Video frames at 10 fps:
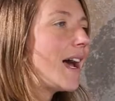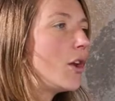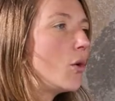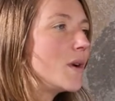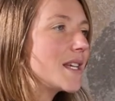
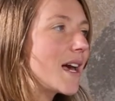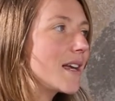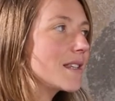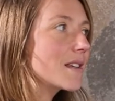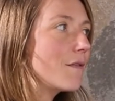I'll always
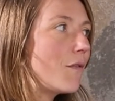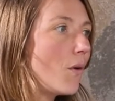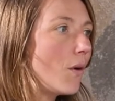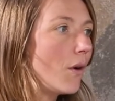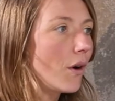ask
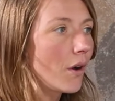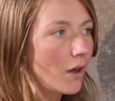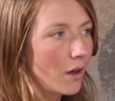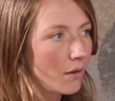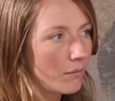for
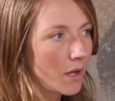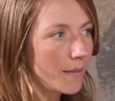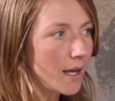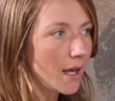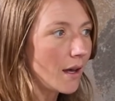
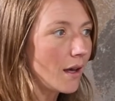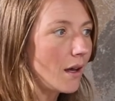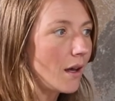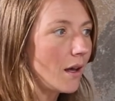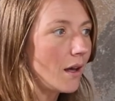maybe a,
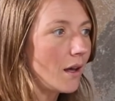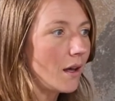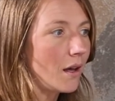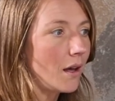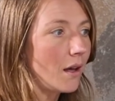
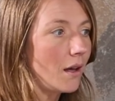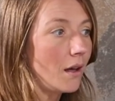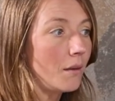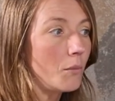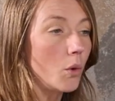a,
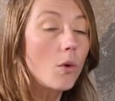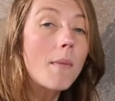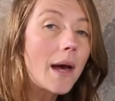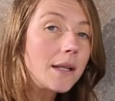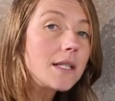a, a more
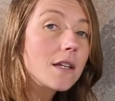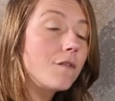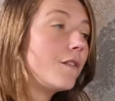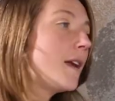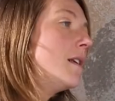romantic
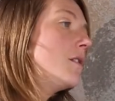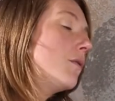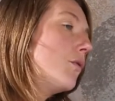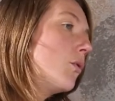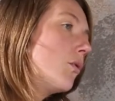feel to
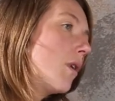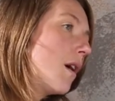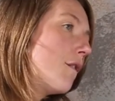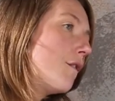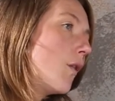a
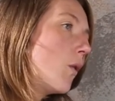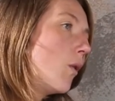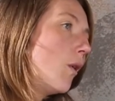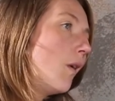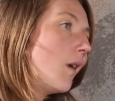photograph
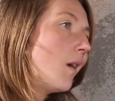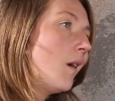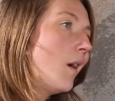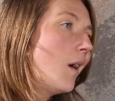or a